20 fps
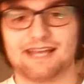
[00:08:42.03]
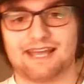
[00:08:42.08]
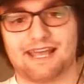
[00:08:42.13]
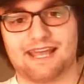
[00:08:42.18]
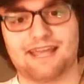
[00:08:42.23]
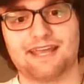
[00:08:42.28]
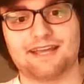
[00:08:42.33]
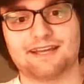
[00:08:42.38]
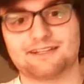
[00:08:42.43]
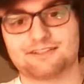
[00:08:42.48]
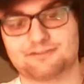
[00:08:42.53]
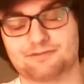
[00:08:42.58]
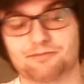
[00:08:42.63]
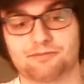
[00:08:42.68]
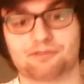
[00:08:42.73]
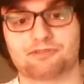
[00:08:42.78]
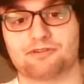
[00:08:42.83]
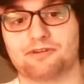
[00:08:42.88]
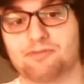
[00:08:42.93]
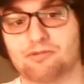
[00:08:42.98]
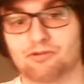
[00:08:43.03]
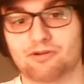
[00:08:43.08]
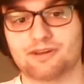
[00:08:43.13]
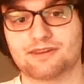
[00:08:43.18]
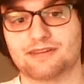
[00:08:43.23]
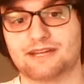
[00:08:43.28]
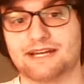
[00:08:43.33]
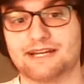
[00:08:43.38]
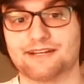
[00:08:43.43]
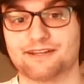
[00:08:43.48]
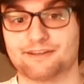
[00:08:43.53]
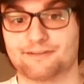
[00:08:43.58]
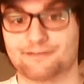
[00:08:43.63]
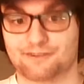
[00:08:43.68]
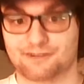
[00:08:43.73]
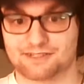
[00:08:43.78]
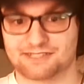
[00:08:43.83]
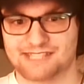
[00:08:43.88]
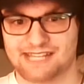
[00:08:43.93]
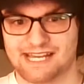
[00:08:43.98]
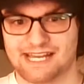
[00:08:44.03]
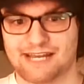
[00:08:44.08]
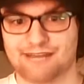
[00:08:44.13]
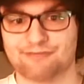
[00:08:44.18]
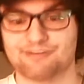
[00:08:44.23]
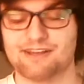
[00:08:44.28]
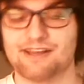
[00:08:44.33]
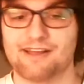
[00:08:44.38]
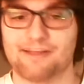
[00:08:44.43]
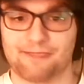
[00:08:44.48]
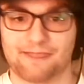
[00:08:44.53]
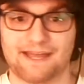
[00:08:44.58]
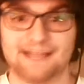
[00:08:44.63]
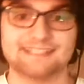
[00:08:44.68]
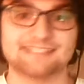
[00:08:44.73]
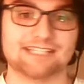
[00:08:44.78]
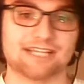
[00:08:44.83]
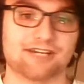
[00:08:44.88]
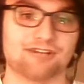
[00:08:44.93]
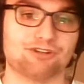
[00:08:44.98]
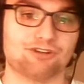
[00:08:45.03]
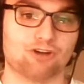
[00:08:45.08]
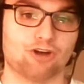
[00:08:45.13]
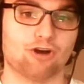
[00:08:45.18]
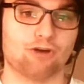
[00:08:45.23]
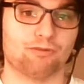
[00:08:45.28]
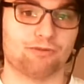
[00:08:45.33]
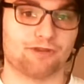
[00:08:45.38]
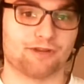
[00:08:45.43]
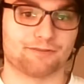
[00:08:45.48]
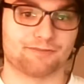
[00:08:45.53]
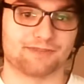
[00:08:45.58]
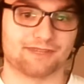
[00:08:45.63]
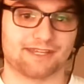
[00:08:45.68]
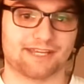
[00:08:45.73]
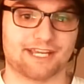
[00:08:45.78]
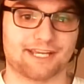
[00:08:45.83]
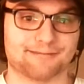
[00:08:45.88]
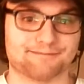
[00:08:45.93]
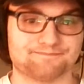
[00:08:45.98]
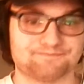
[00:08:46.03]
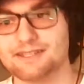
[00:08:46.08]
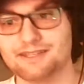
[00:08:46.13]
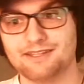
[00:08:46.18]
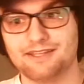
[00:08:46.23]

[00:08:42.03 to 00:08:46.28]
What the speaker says: and from three-point line in the first half. That's how you open up the game.